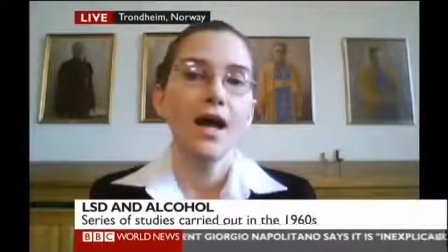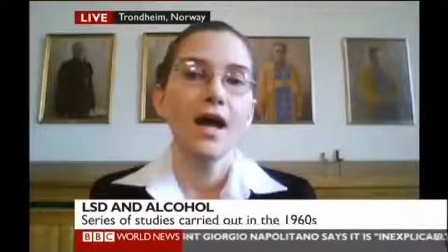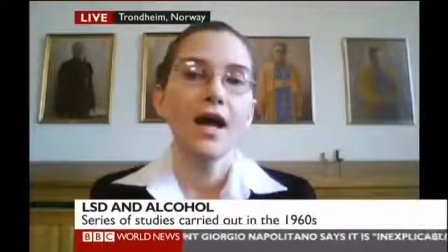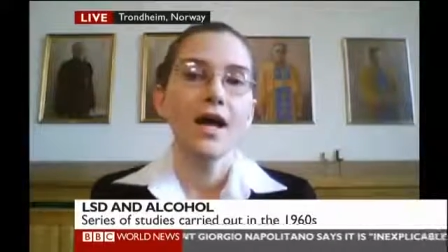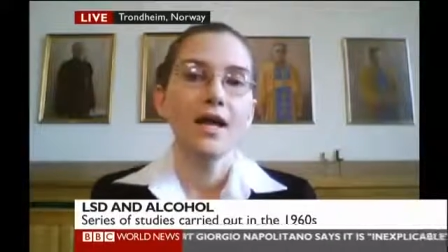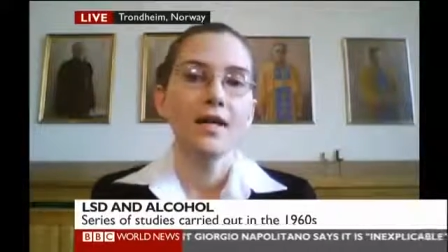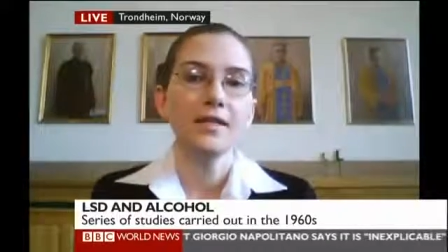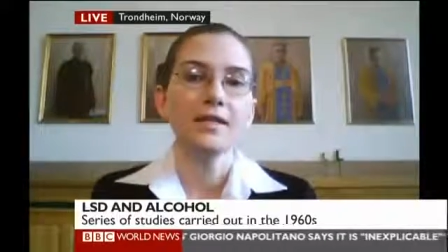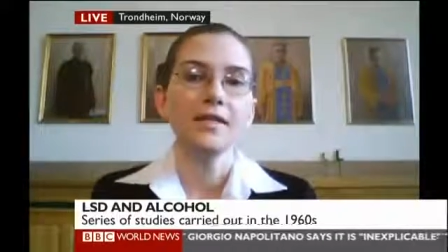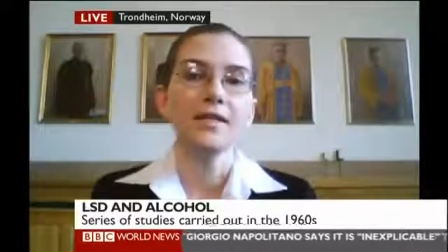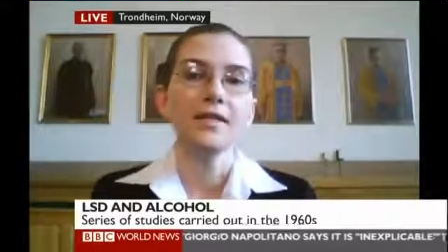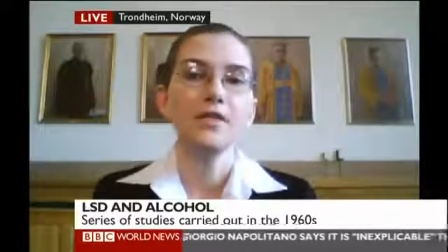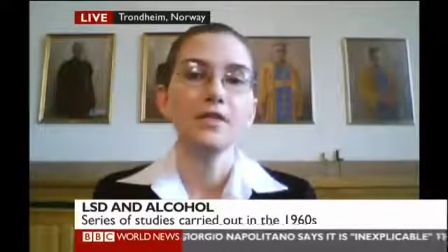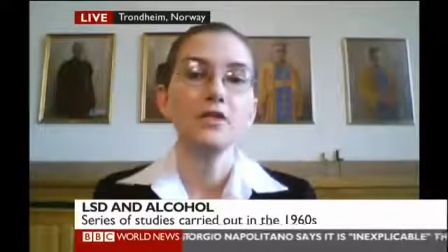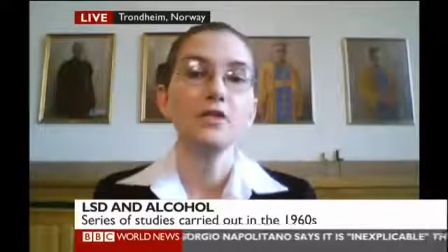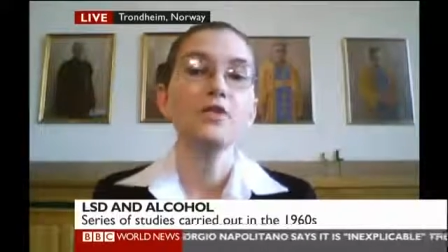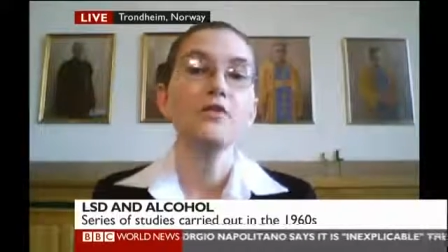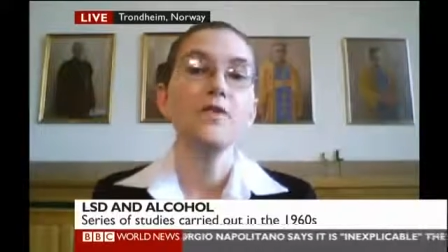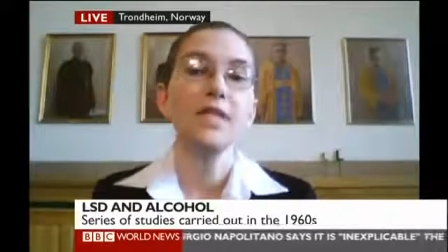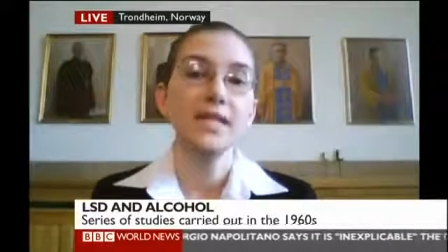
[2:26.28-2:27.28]
and
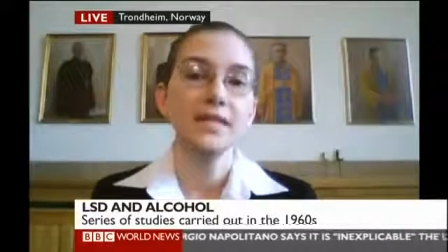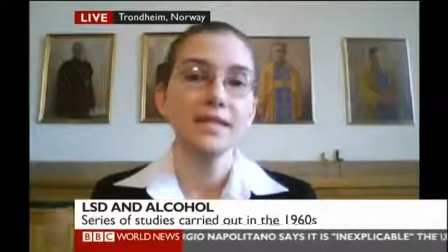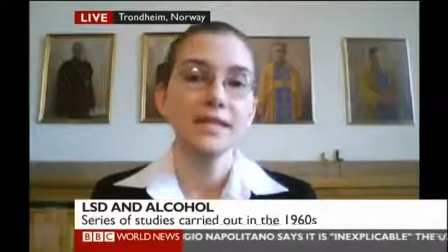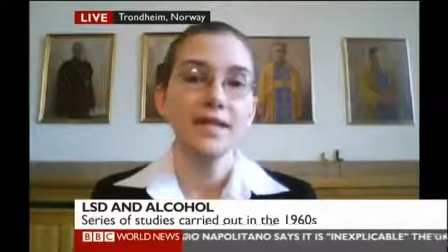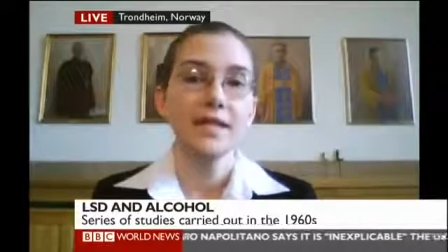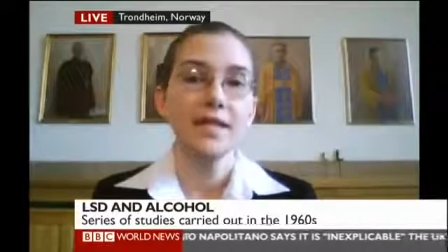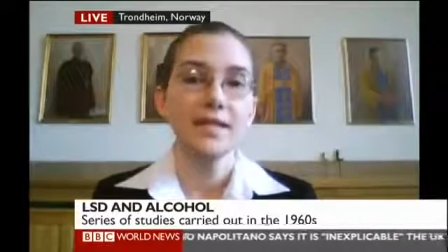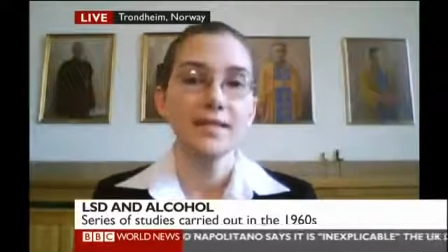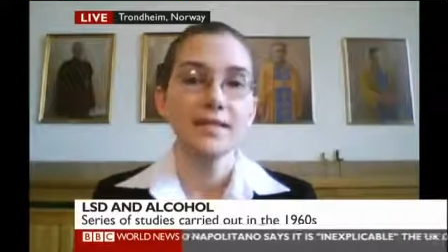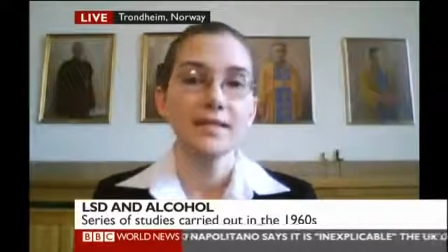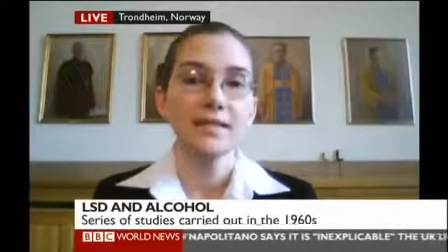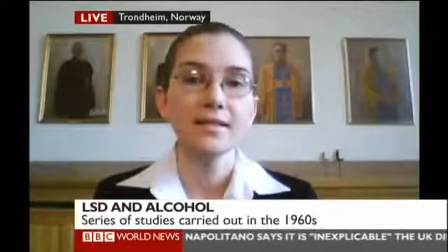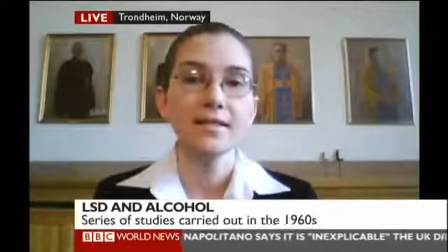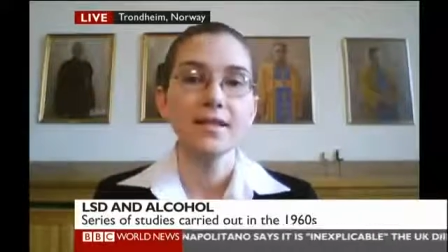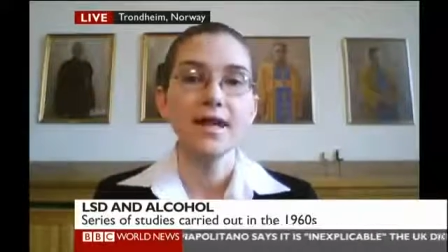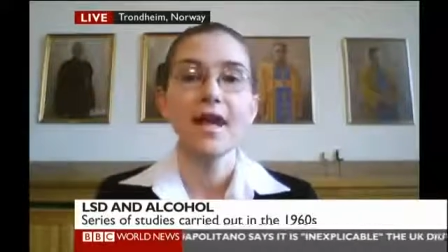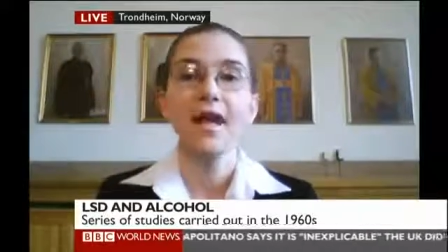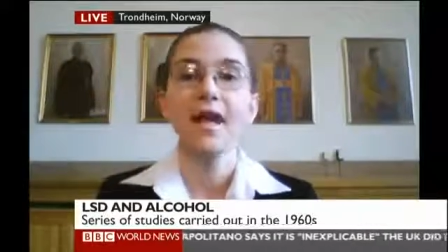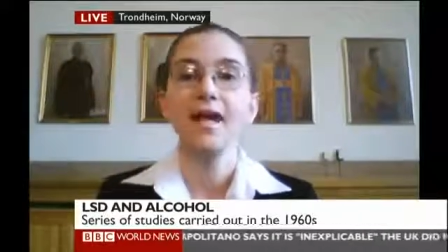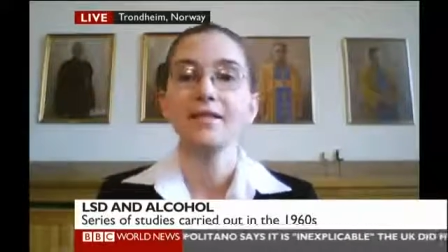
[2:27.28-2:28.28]
new insights
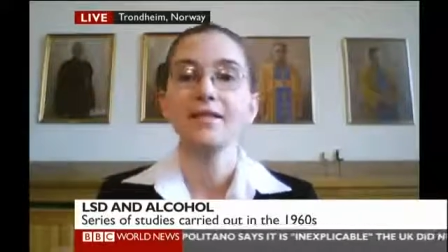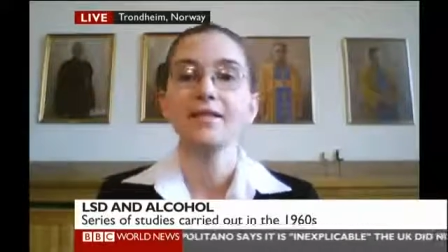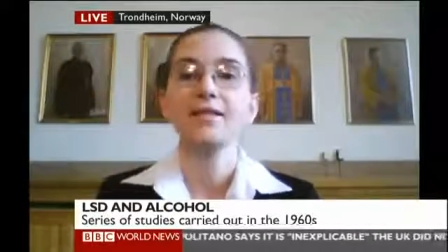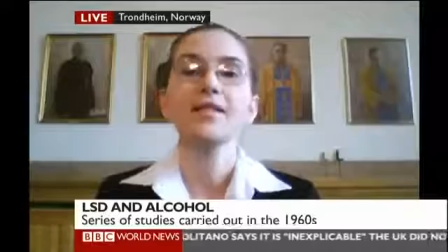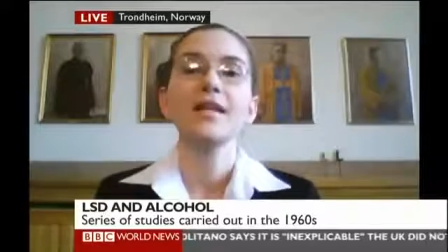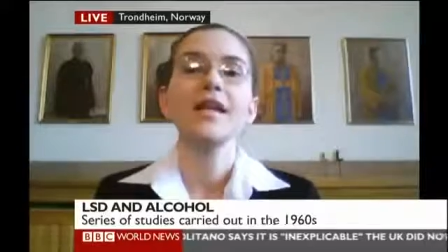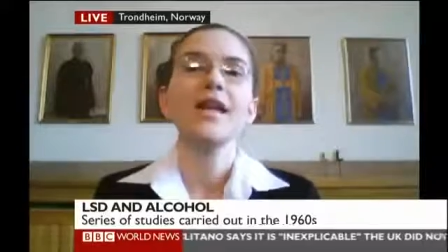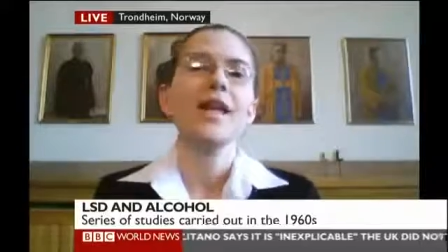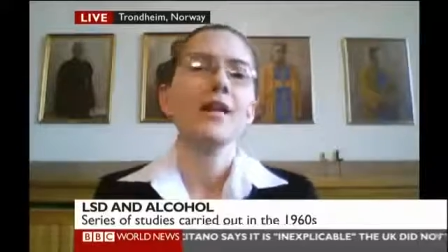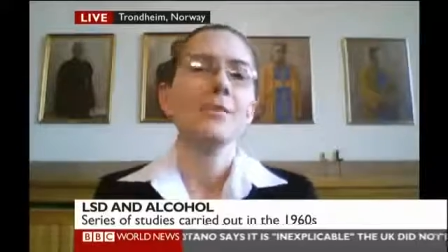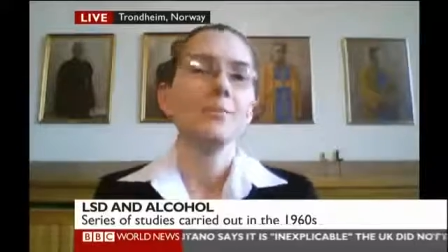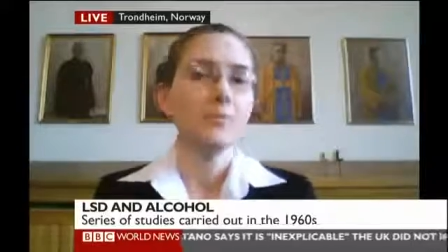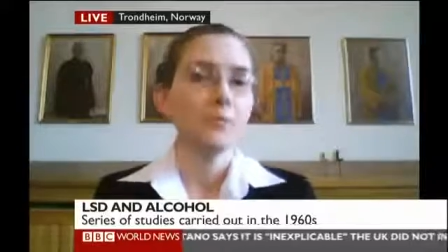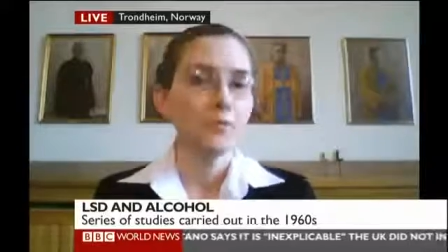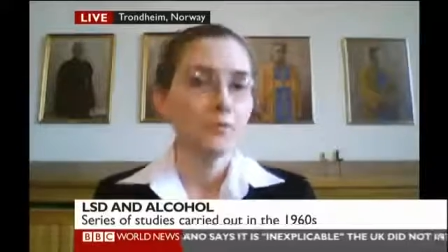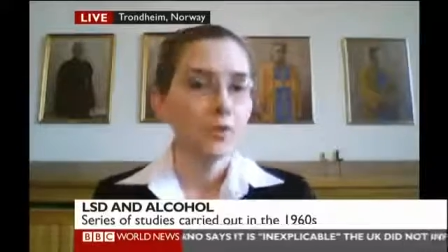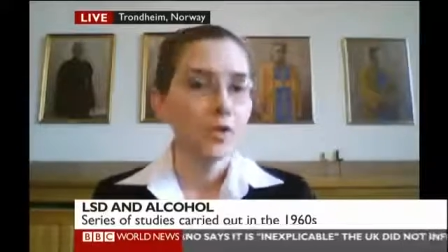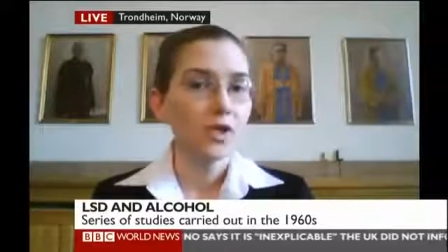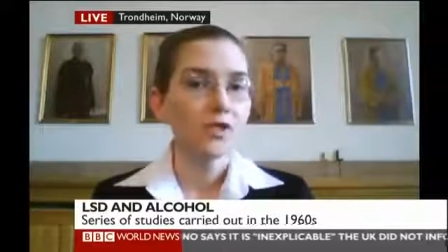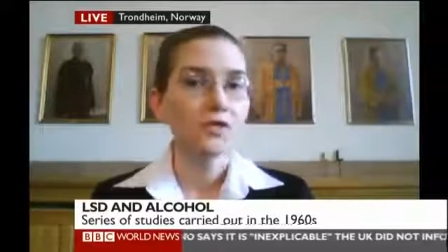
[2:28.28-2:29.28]
and
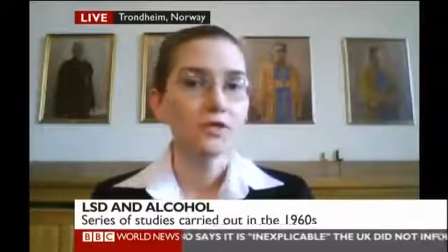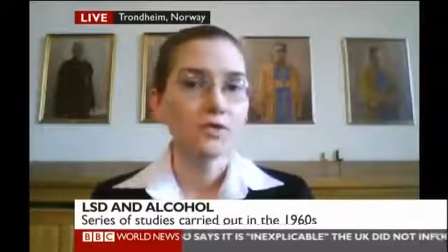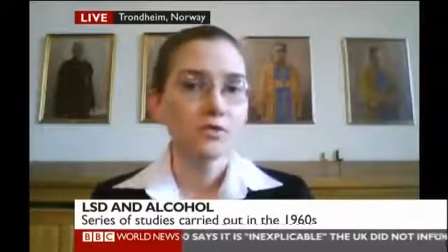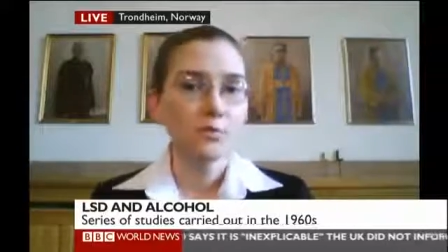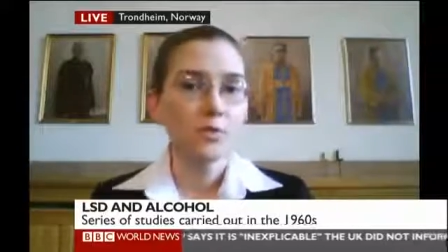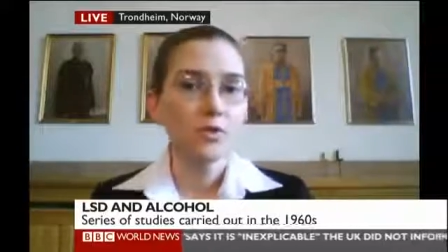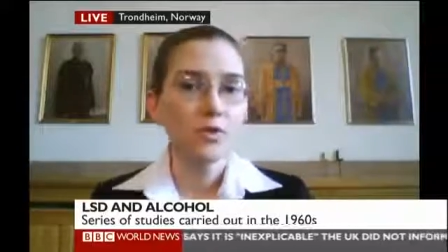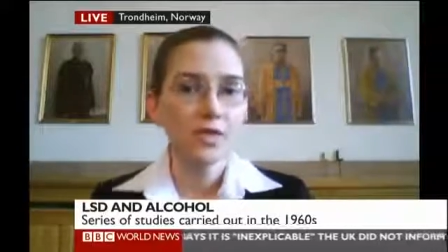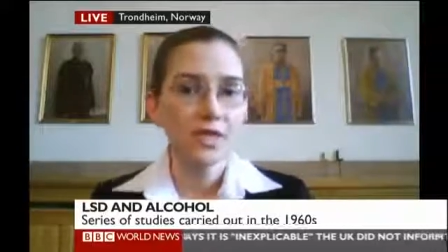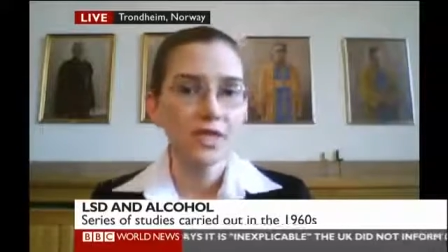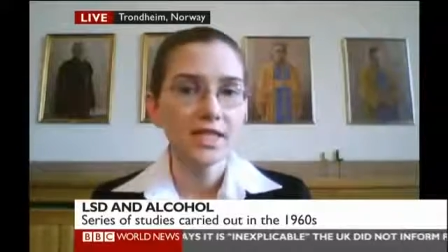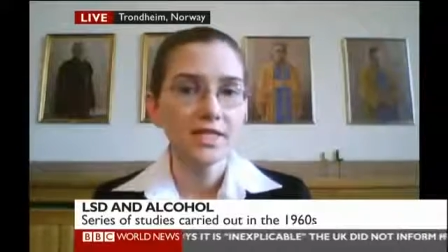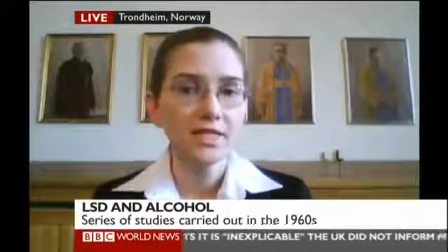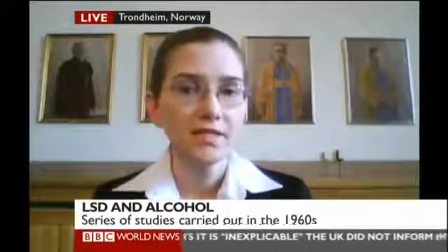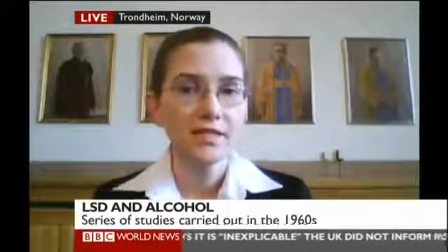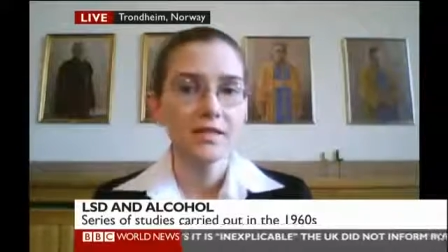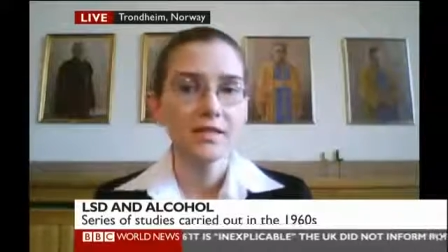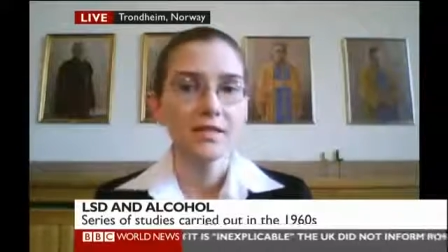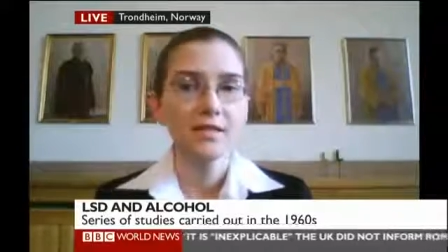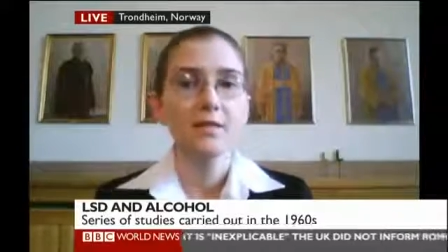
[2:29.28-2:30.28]
what was reported